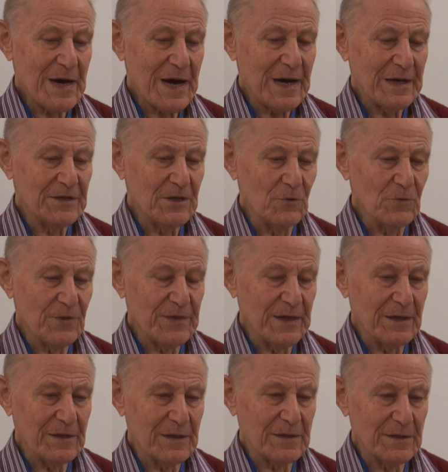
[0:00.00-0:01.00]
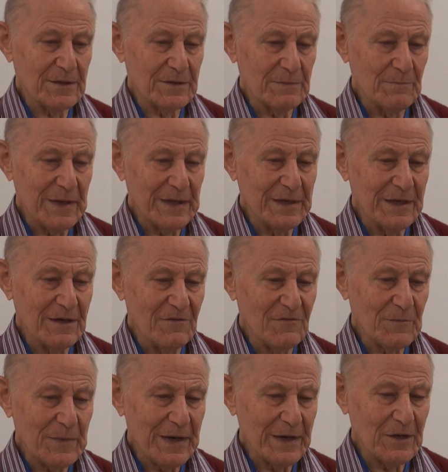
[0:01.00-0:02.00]
I don't think that many
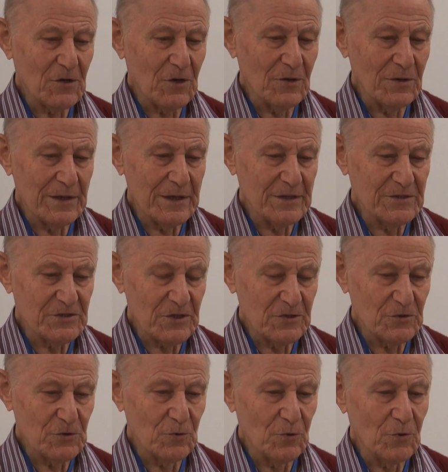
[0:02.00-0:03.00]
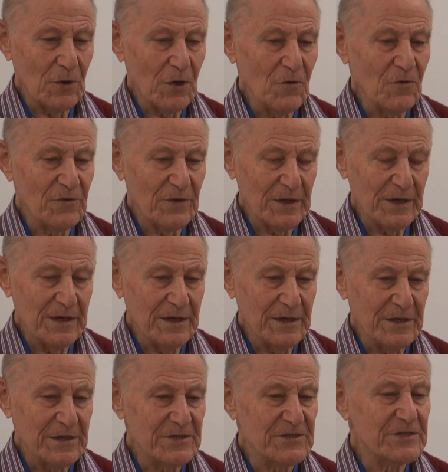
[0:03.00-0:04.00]
of my colleagues at all over the
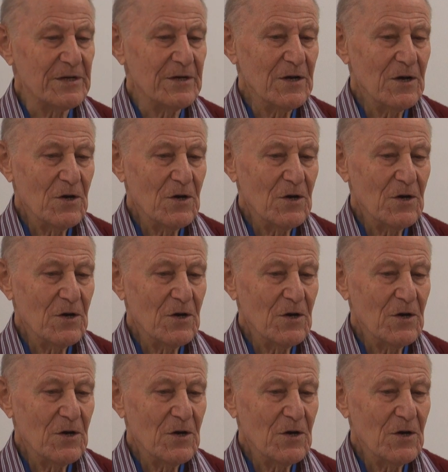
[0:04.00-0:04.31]
years